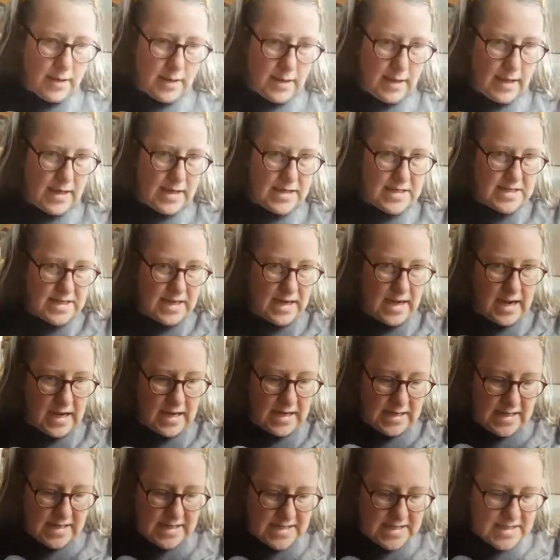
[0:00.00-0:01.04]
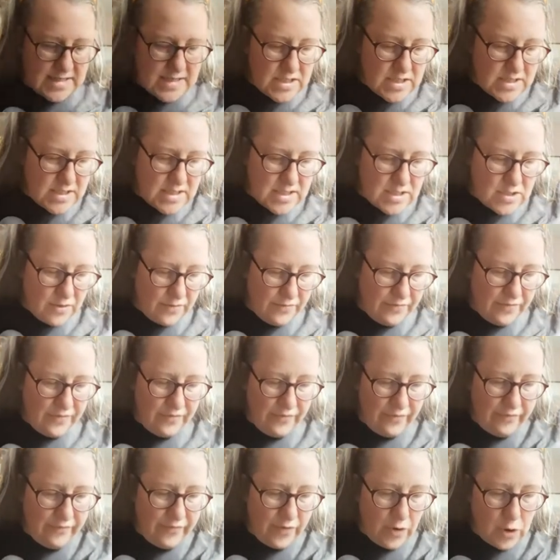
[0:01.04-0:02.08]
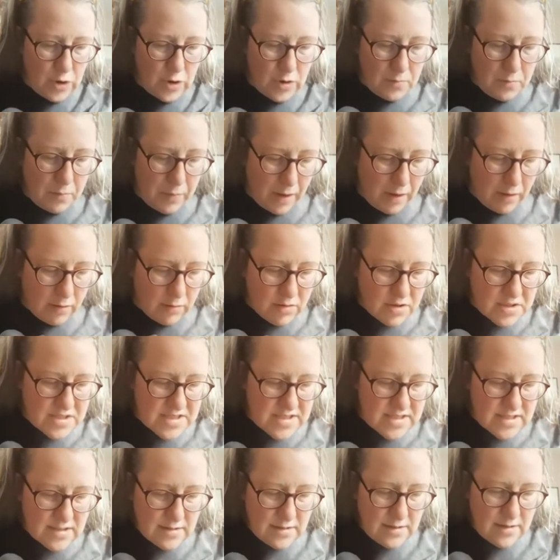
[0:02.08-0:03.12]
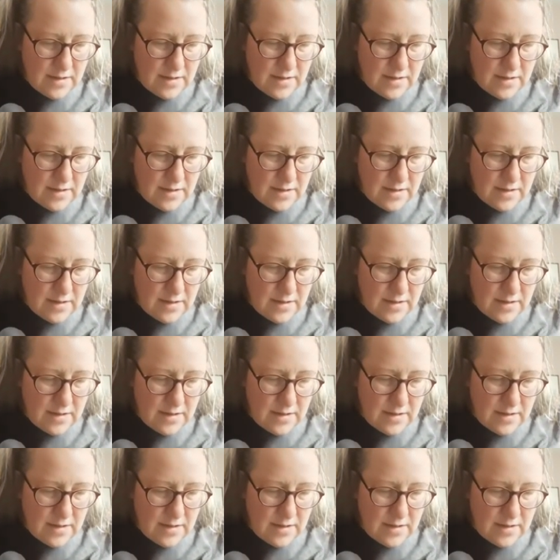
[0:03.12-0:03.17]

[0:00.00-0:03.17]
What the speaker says: It's a nice stuffed full box.